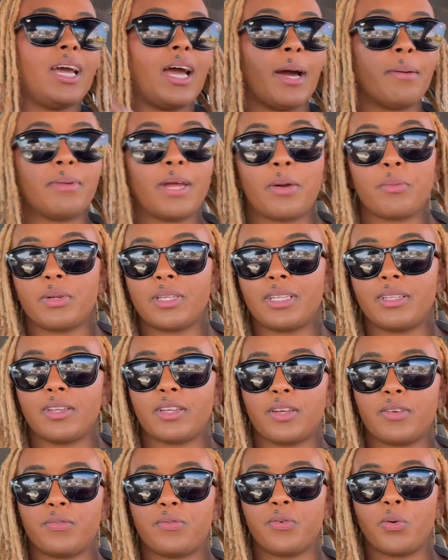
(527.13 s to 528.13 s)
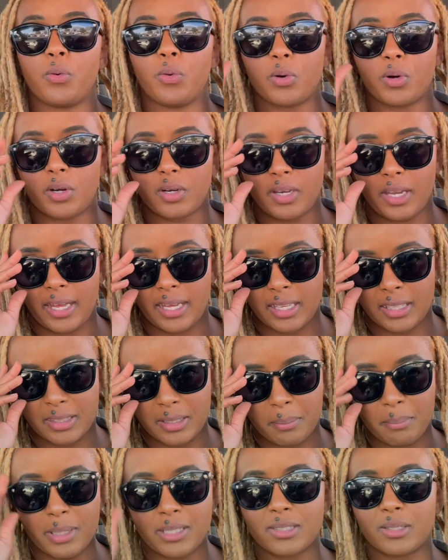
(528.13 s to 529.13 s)
I'm not really looking for like
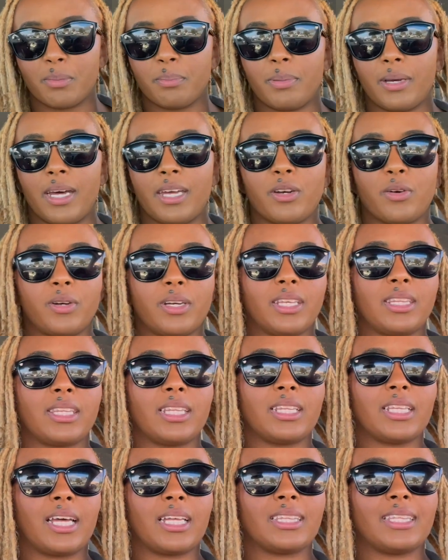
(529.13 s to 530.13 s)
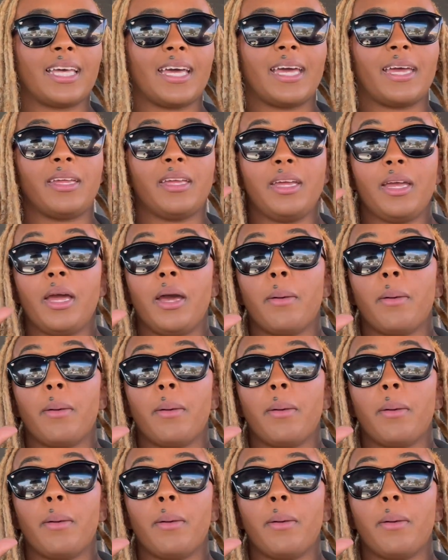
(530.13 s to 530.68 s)
the muscle butt or anything like that,